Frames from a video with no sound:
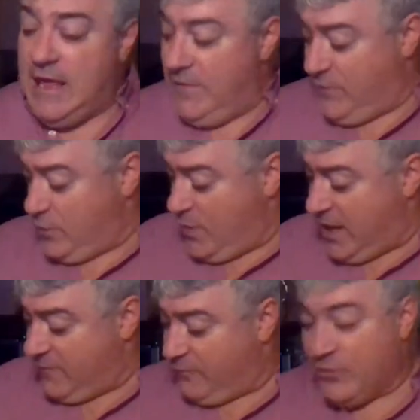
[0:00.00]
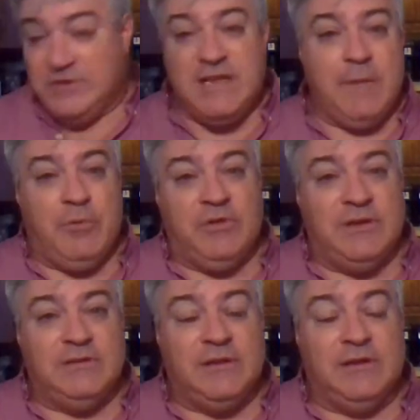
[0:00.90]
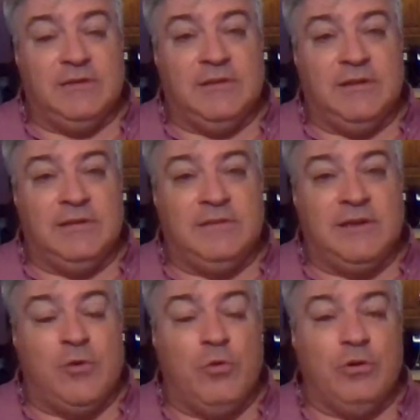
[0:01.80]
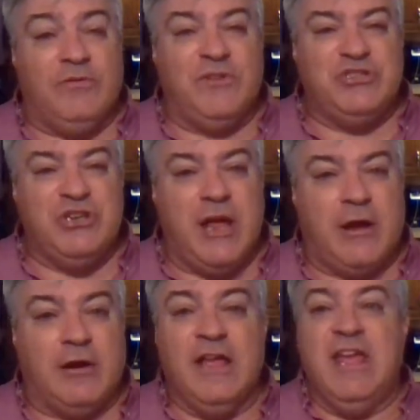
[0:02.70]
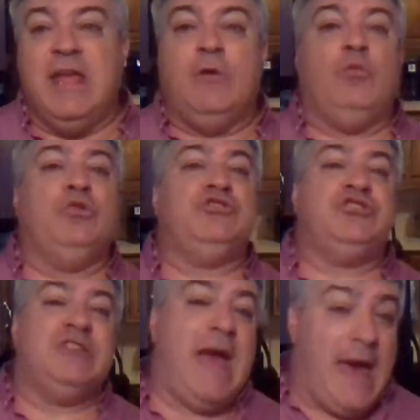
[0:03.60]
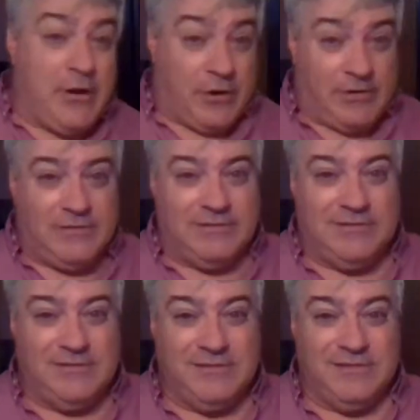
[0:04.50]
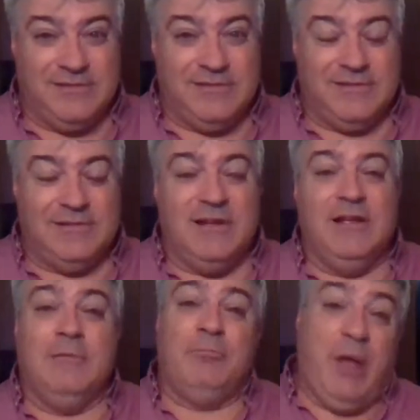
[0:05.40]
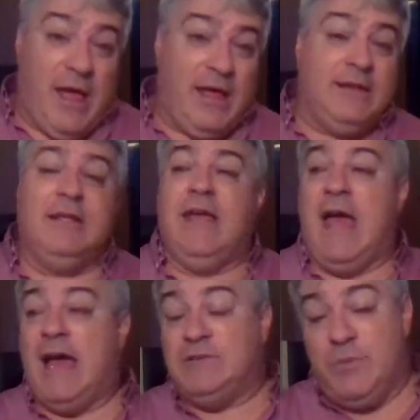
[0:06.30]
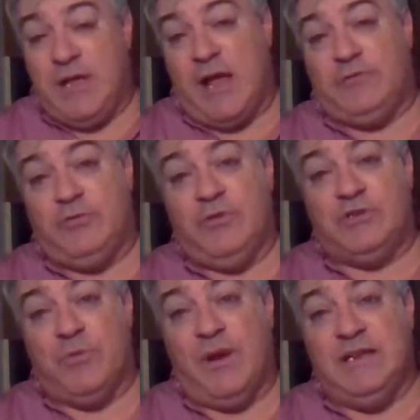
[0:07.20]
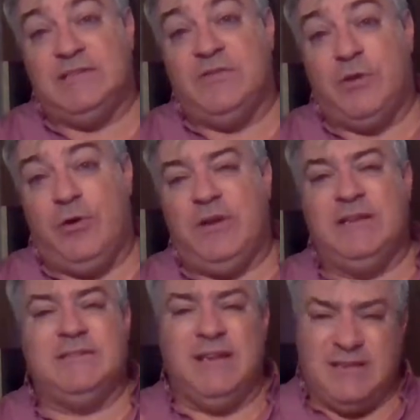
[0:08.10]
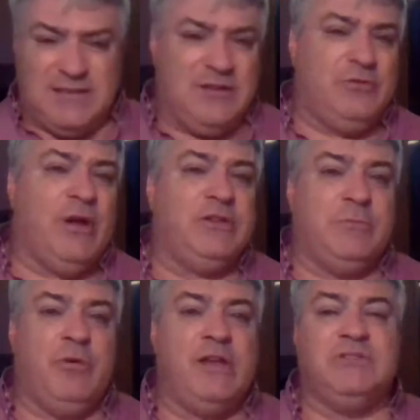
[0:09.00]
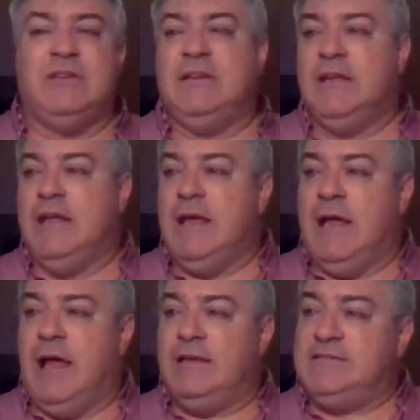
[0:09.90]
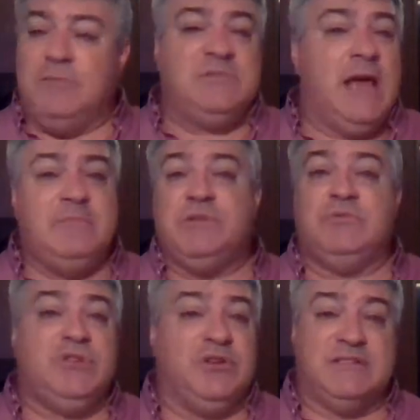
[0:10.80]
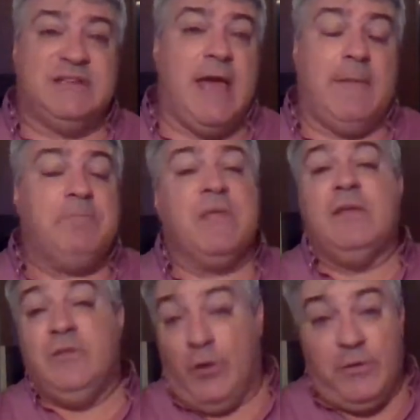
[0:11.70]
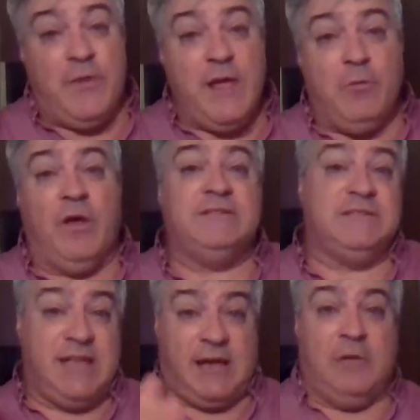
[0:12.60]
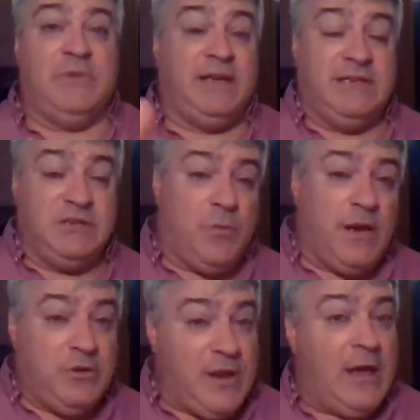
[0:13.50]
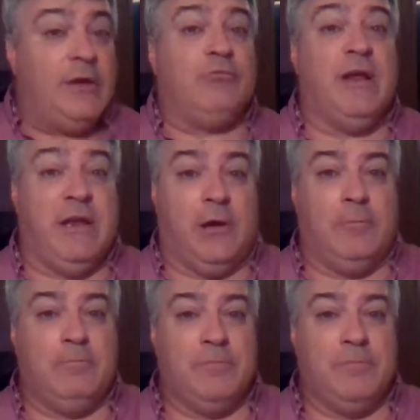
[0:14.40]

If you hit, for example, the corner of a chair, it would shatter. But as we got through the 20s and 30s and into the Great Depression, sometimes it was a good escape. The only thing was is that come 1920, you now had radio.